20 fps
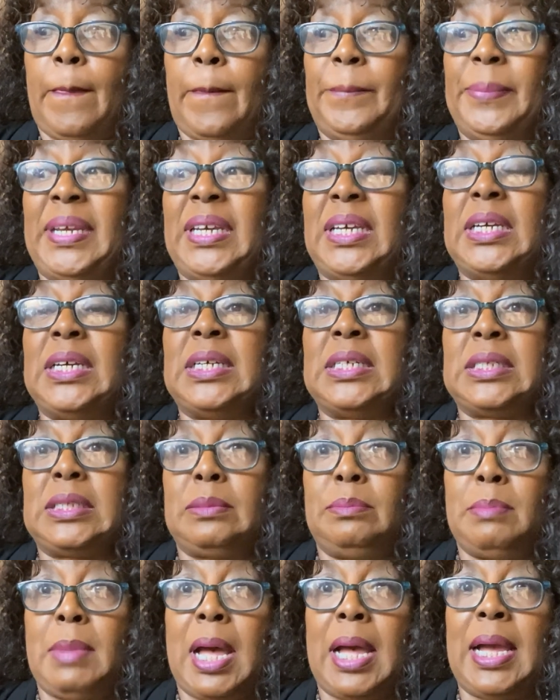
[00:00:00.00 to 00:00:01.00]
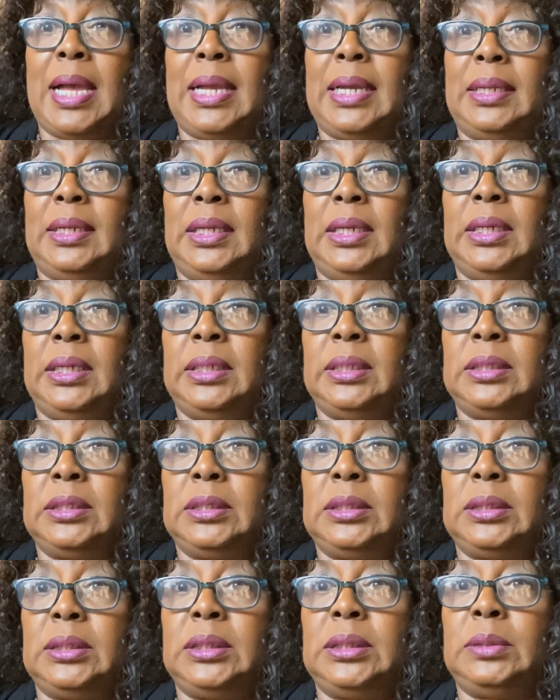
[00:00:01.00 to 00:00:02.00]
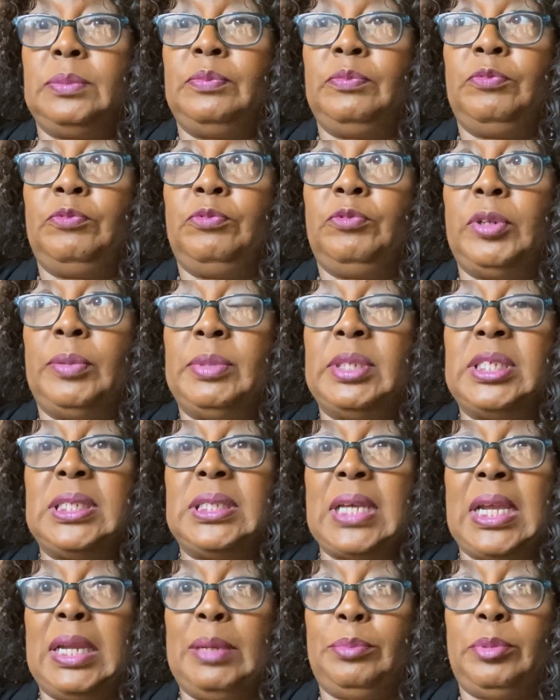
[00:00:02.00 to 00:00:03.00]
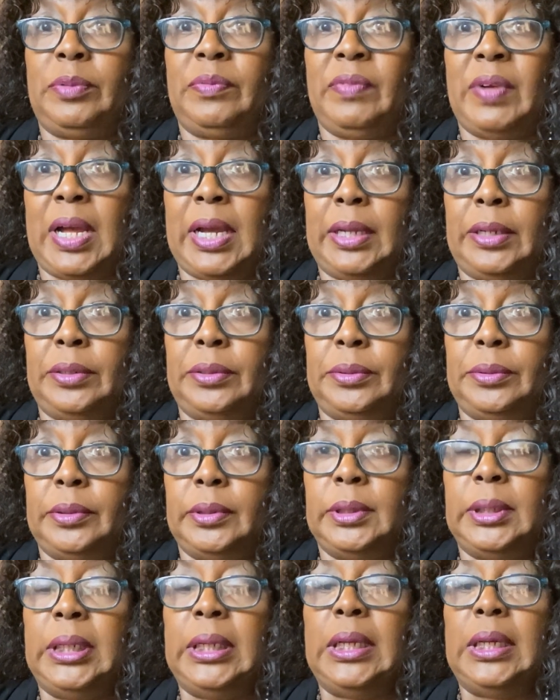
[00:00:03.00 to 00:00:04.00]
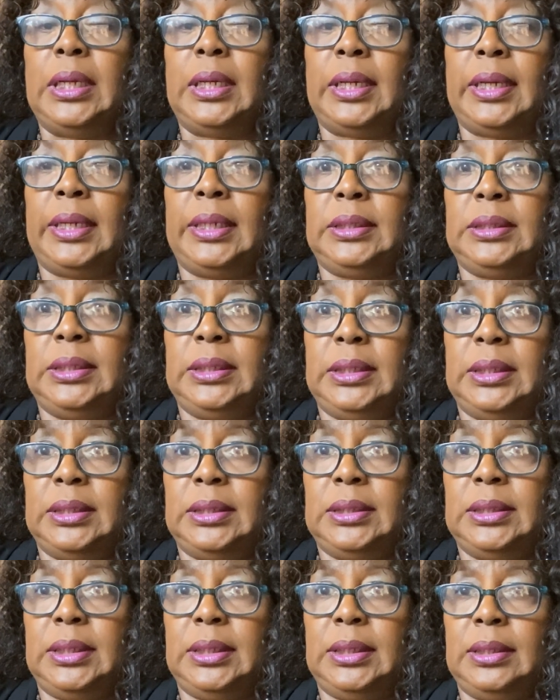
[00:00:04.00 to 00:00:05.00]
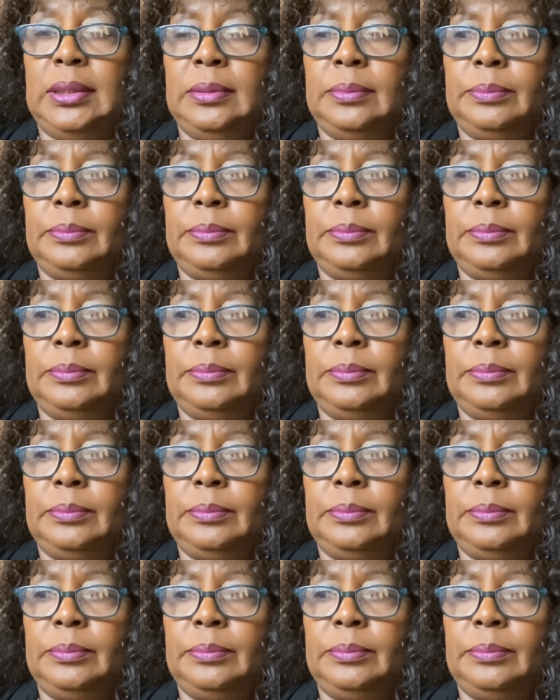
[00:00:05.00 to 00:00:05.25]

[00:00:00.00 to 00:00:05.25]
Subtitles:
because mine is from the same provider, AT&T.